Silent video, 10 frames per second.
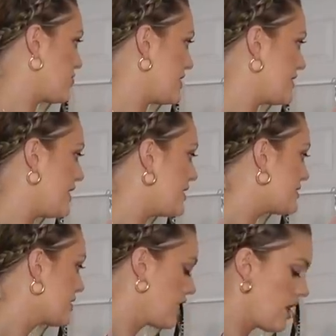
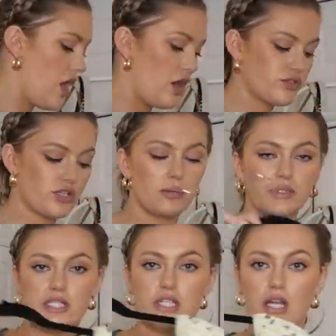dresses. I'll start with
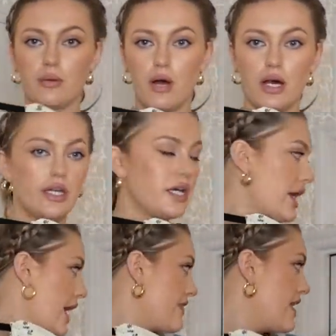this yellow one,
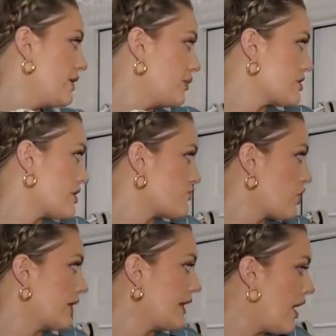and then once I've
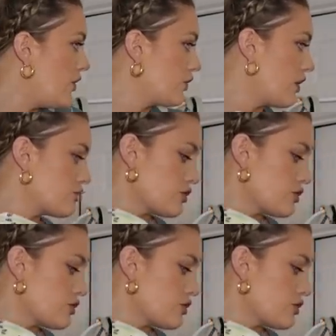tried that on, I'll